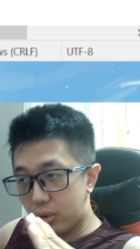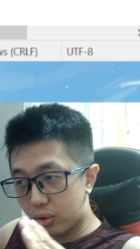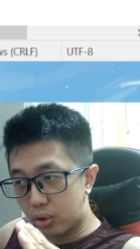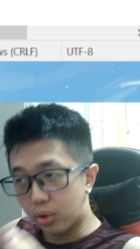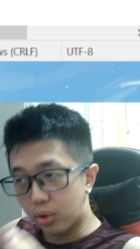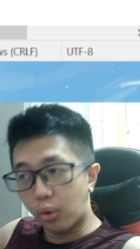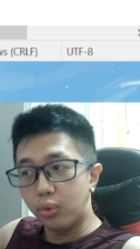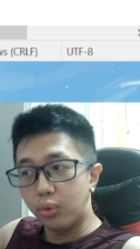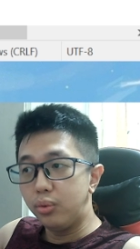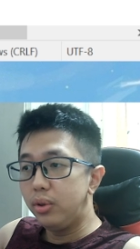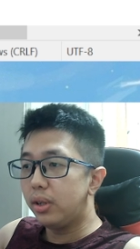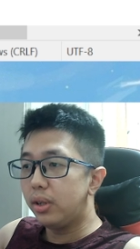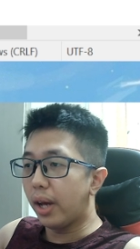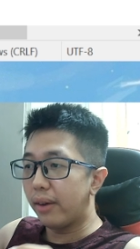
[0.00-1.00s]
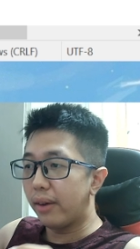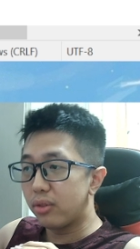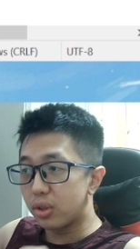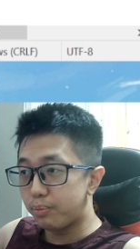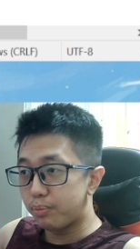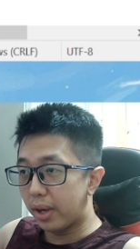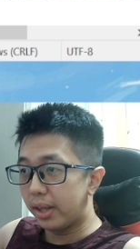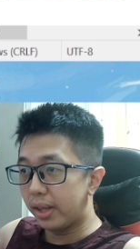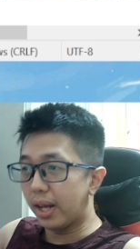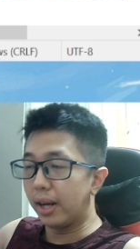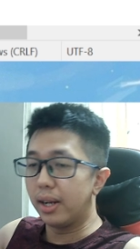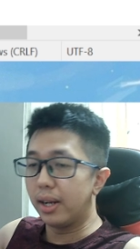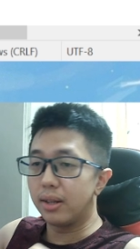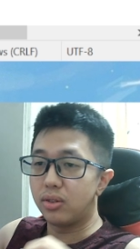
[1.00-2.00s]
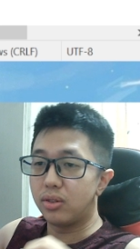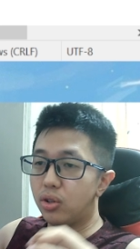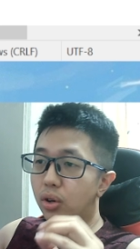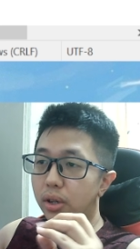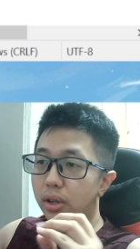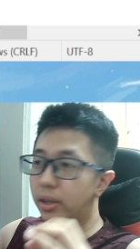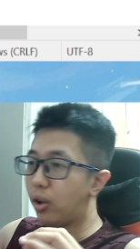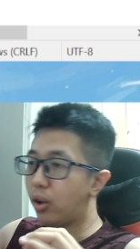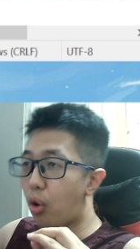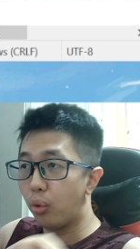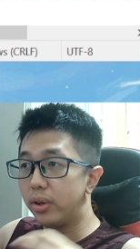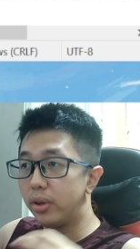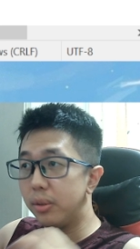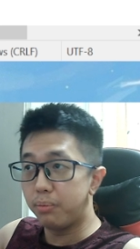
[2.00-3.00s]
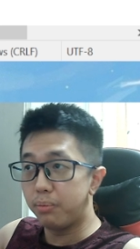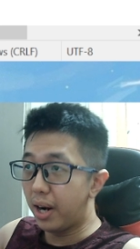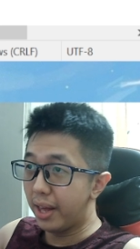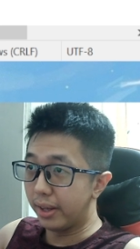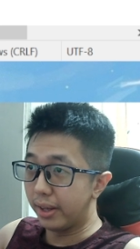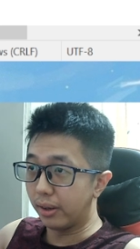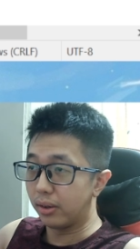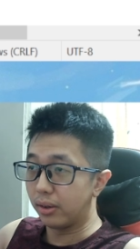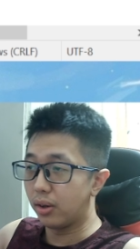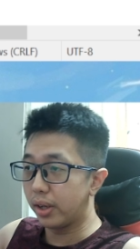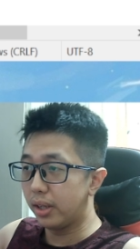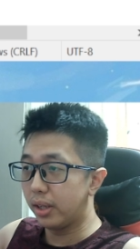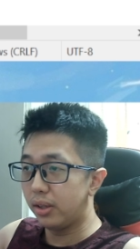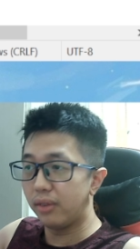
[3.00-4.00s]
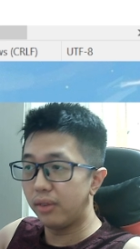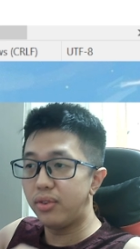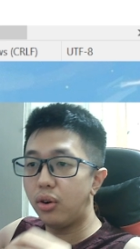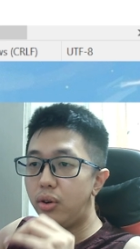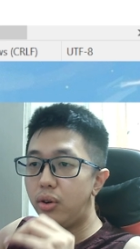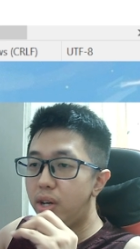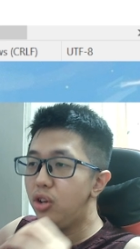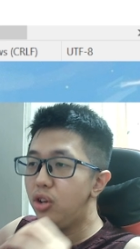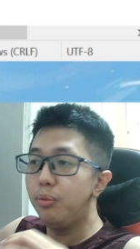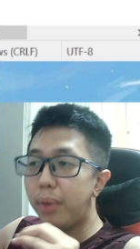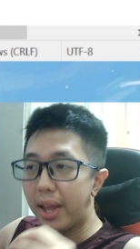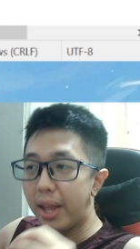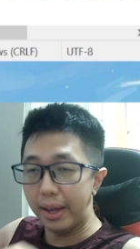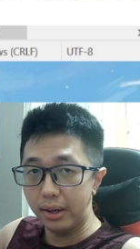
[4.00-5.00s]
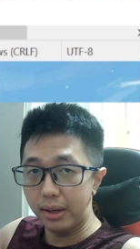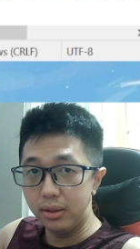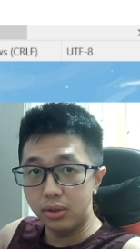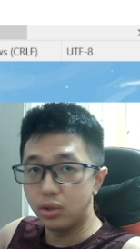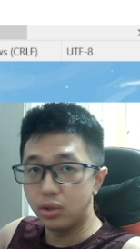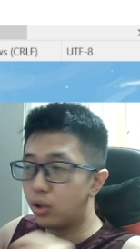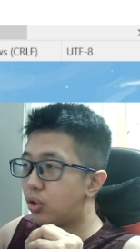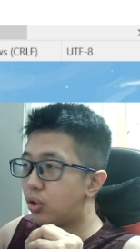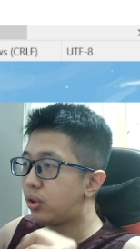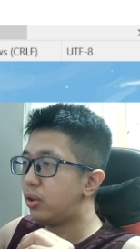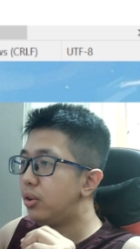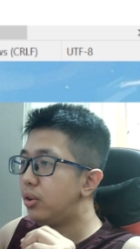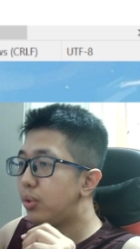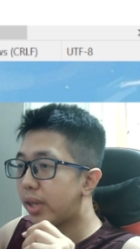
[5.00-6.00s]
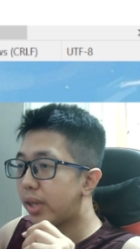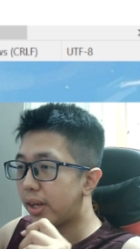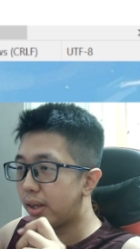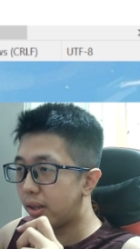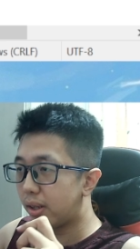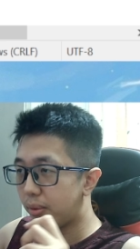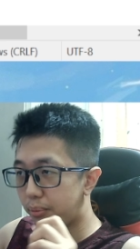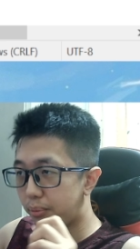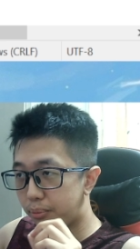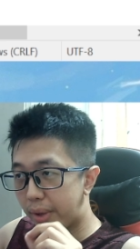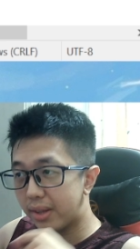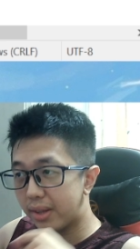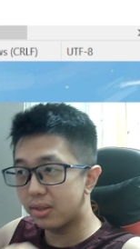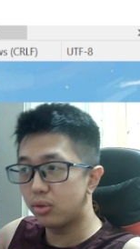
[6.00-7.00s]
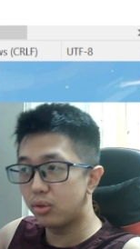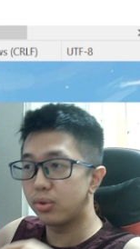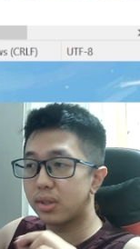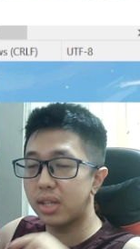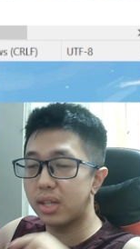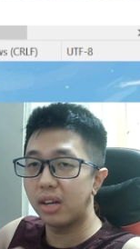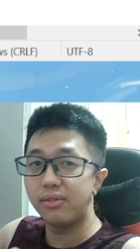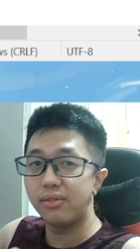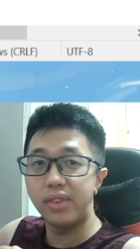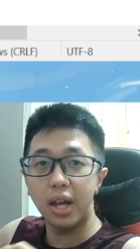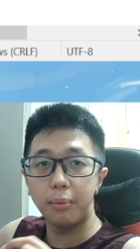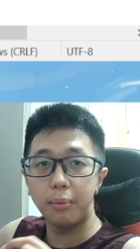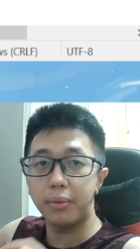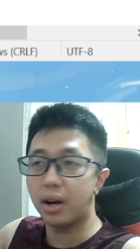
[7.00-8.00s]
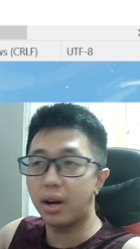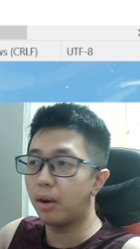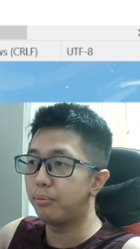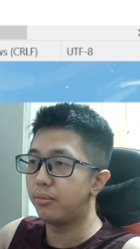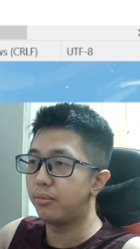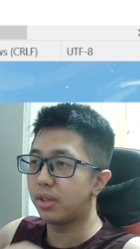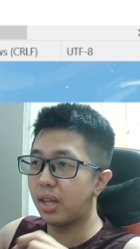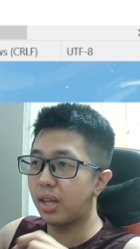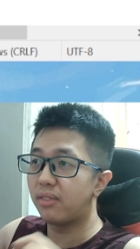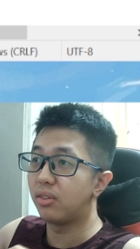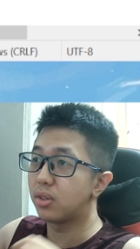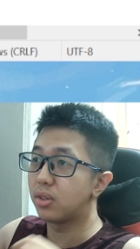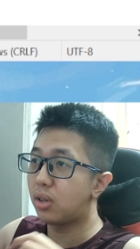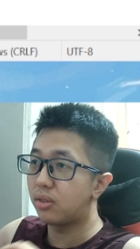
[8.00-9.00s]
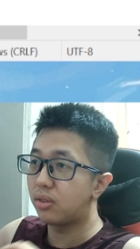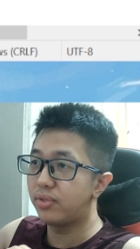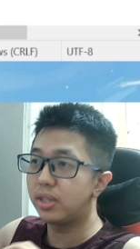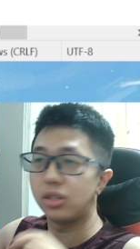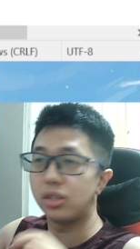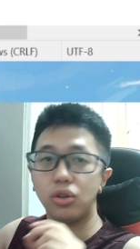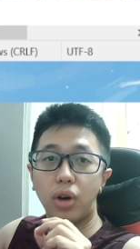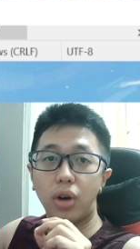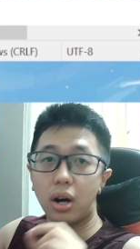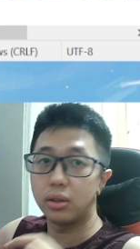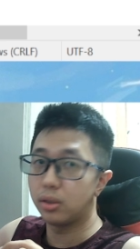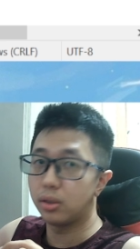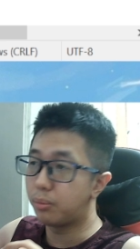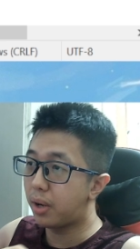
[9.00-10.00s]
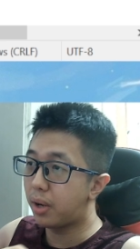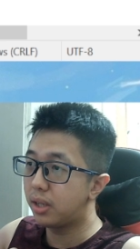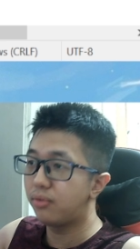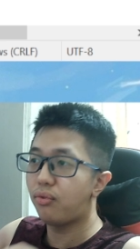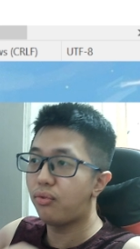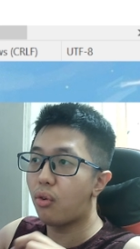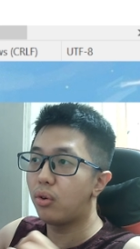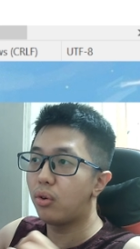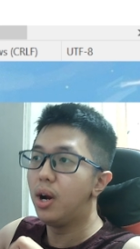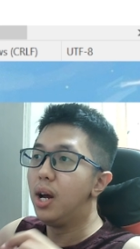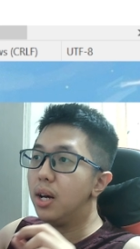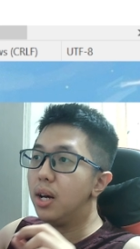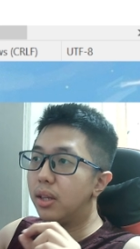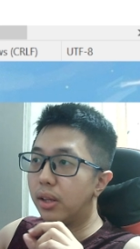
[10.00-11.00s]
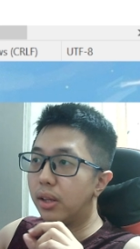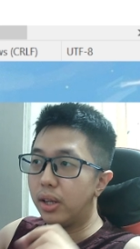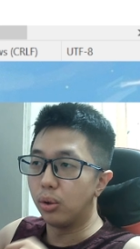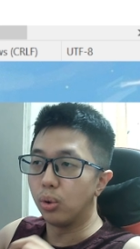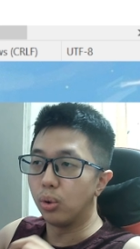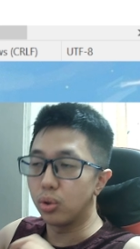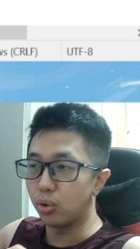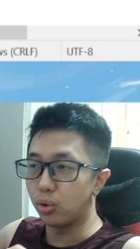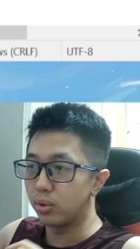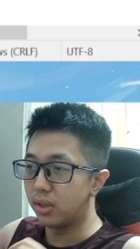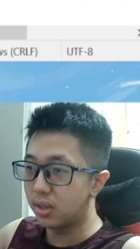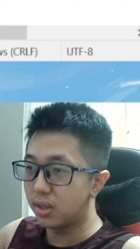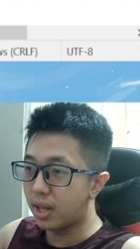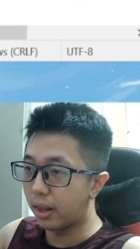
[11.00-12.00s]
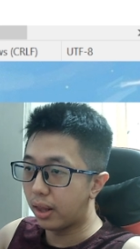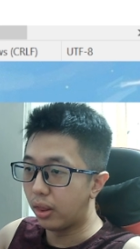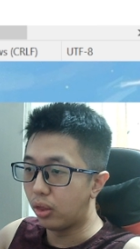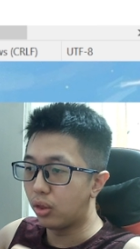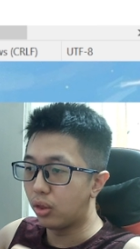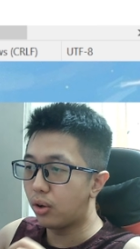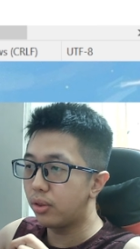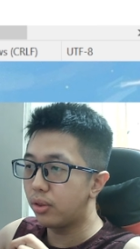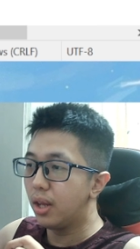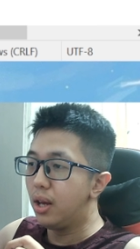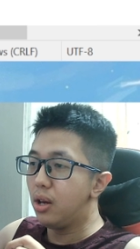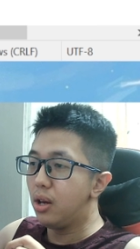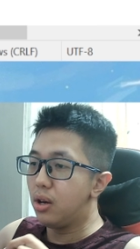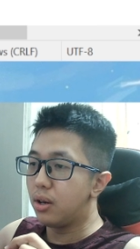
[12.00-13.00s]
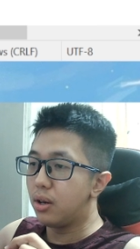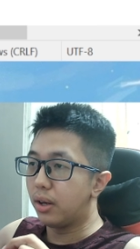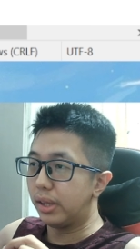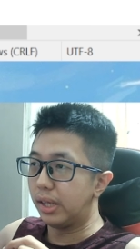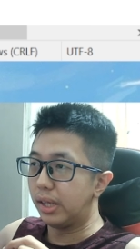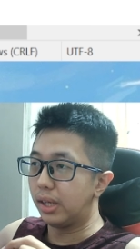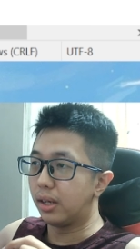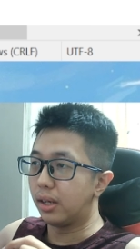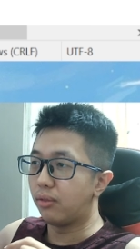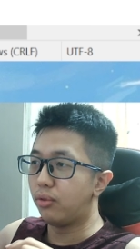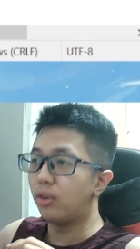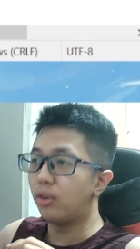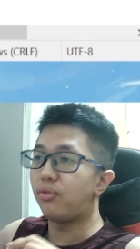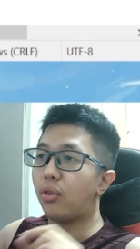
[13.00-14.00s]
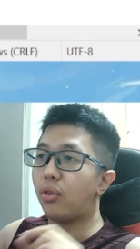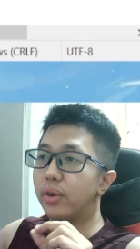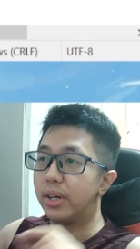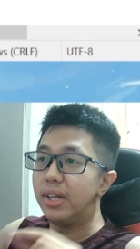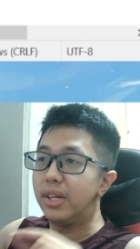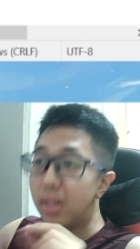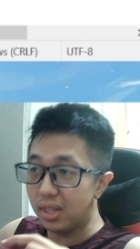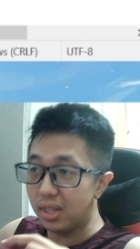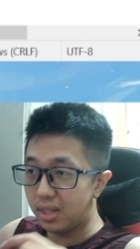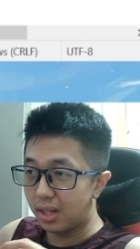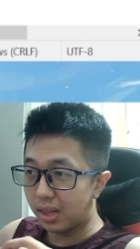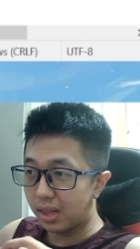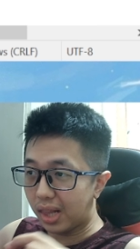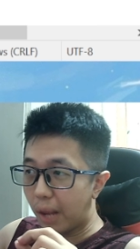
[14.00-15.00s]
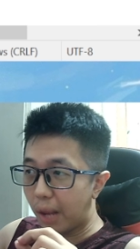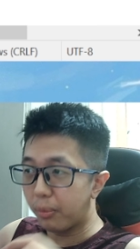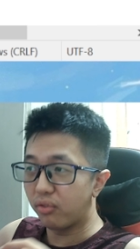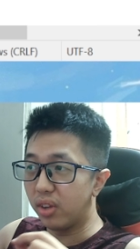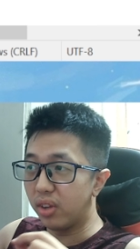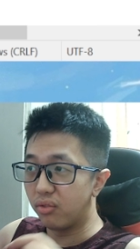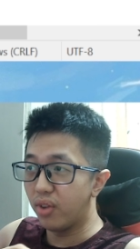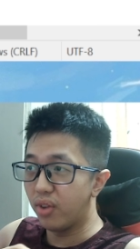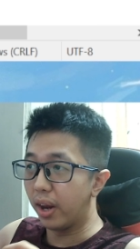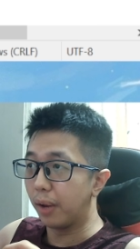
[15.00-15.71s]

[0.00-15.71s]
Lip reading: Don't have to spend unless you're an older player. Okay, if you're a new player, you best to save them up, save your starfish, your hard-earned money for the hero souls instead, not for this type of event,